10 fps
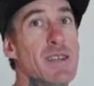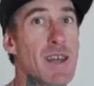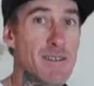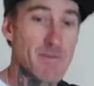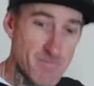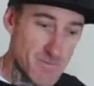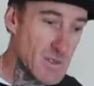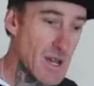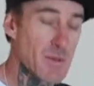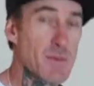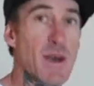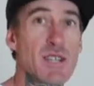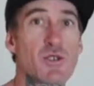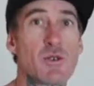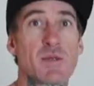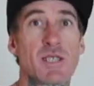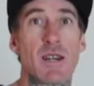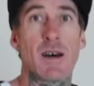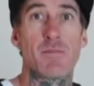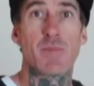getting a couple of bedrooms set
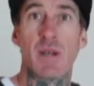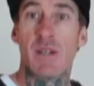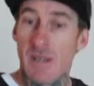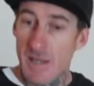up, but